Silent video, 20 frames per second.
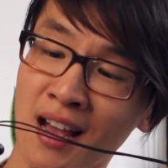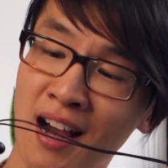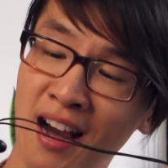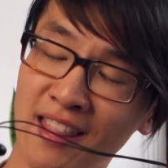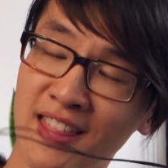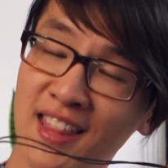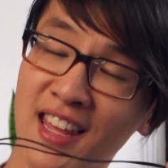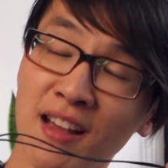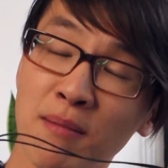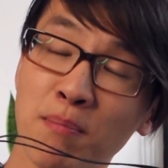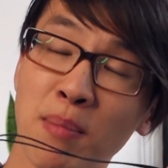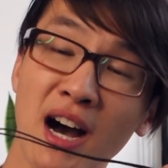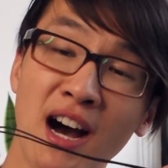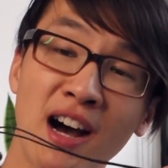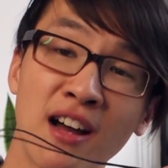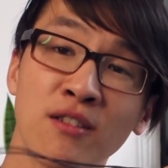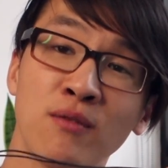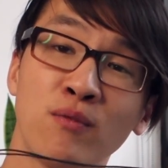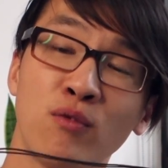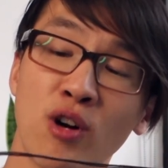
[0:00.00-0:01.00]
I think
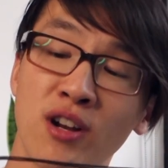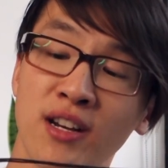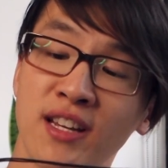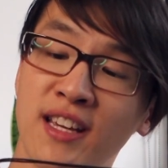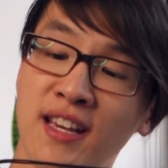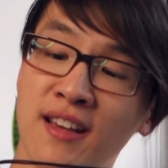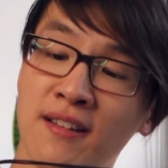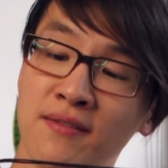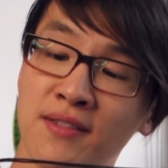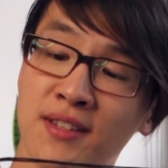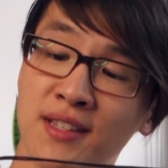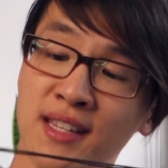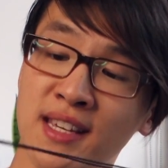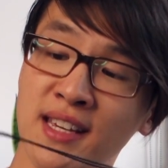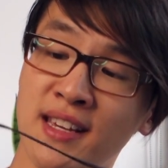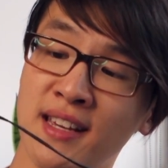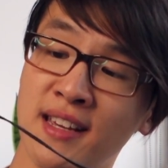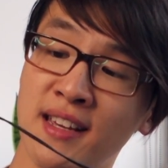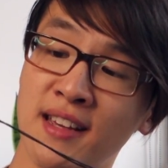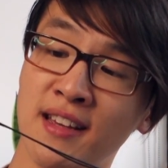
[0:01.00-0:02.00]
part of what gives
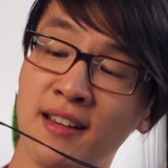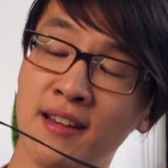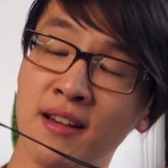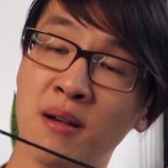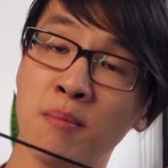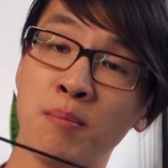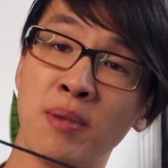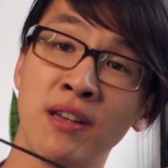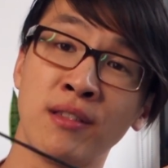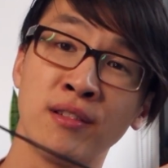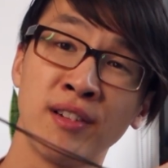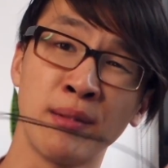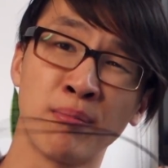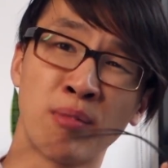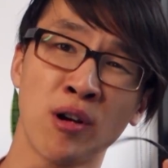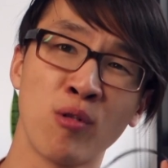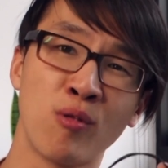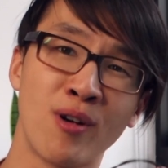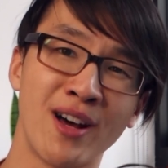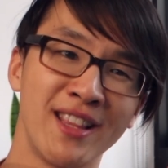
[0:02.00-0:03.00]
the B3
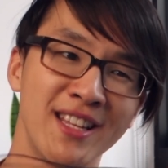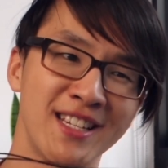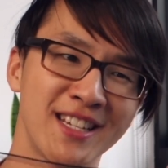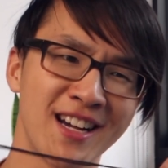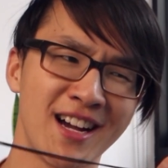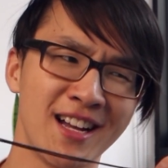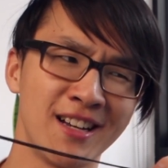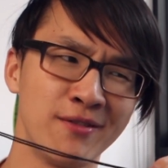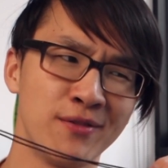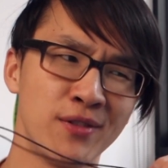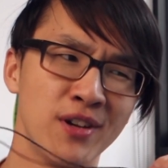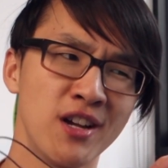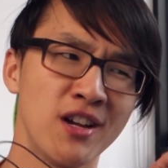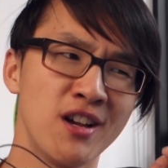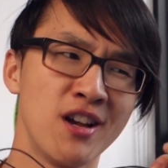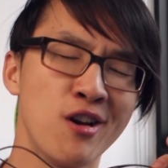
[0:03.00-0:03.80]
Pro 1 this kind of